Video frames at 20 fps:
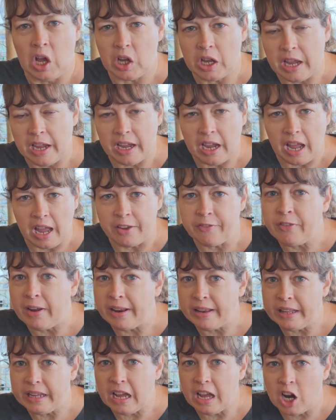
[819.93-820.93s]
right? Okay, I
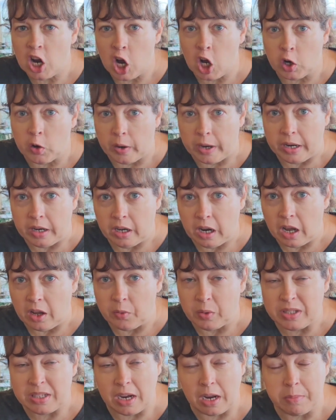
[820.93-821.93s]
finally got hungry.
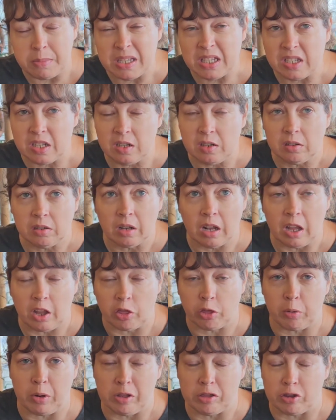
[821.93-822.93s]
What time is it? Like
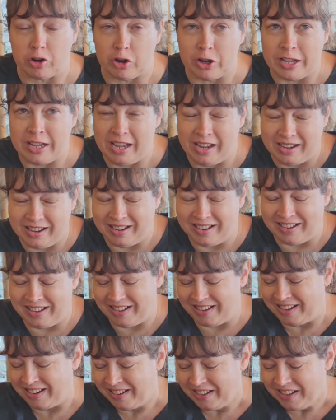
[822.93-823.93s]
3.30?
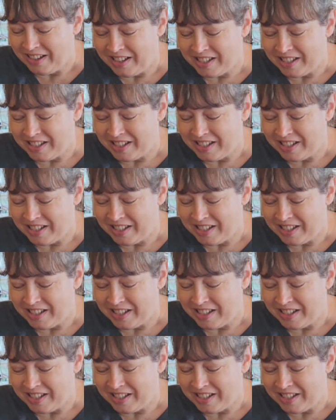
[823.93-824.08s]
3.30.